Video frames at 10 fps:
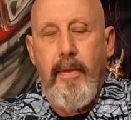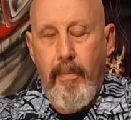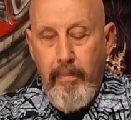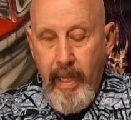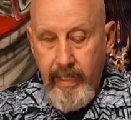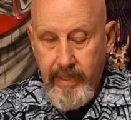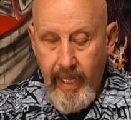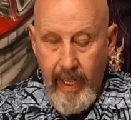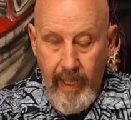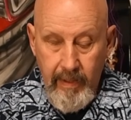But
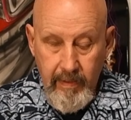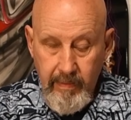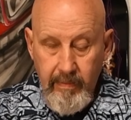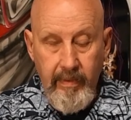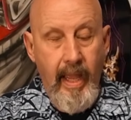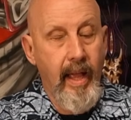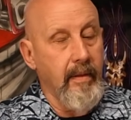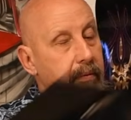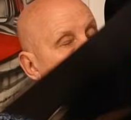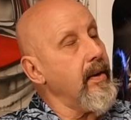
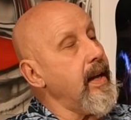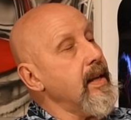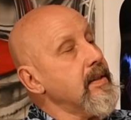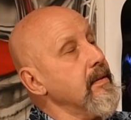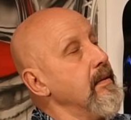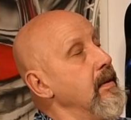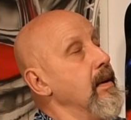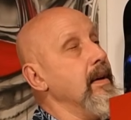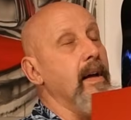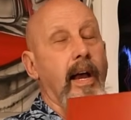no, there it is.
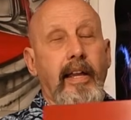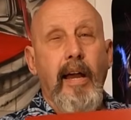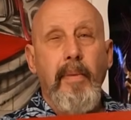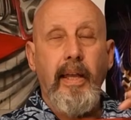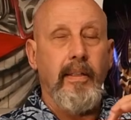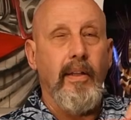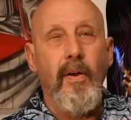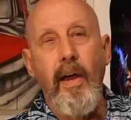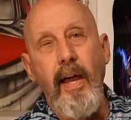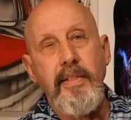I got my
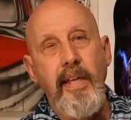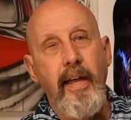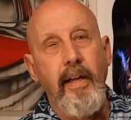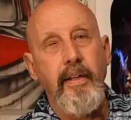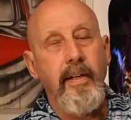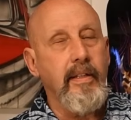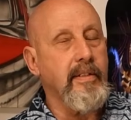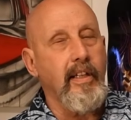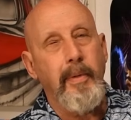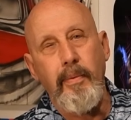aloha sign on here. It's
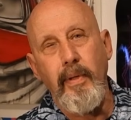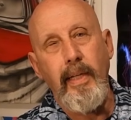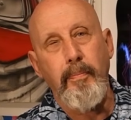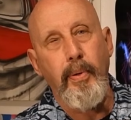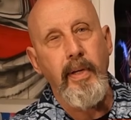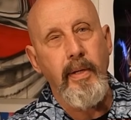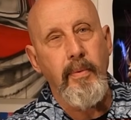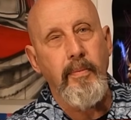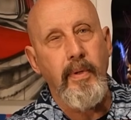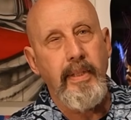going to be really pretty
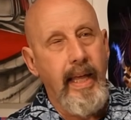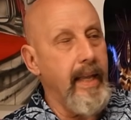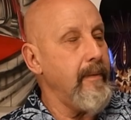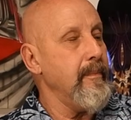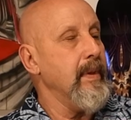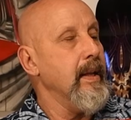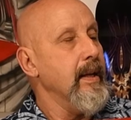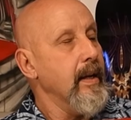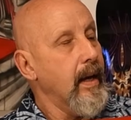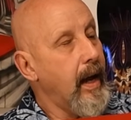when we're done.
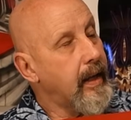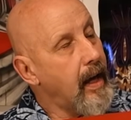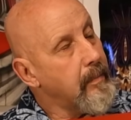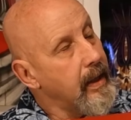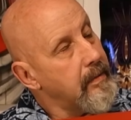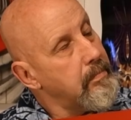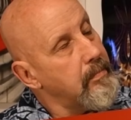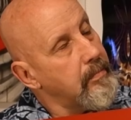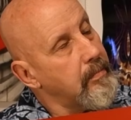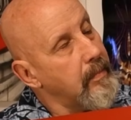I got my
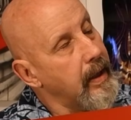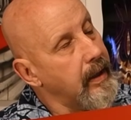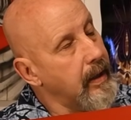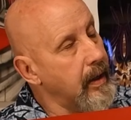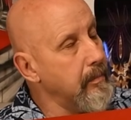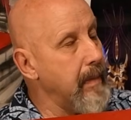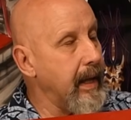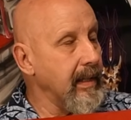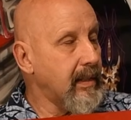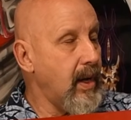
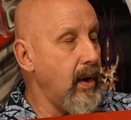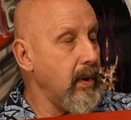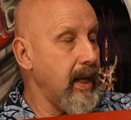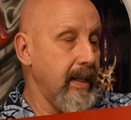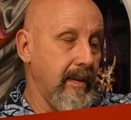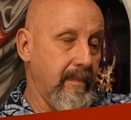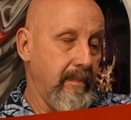metal coated.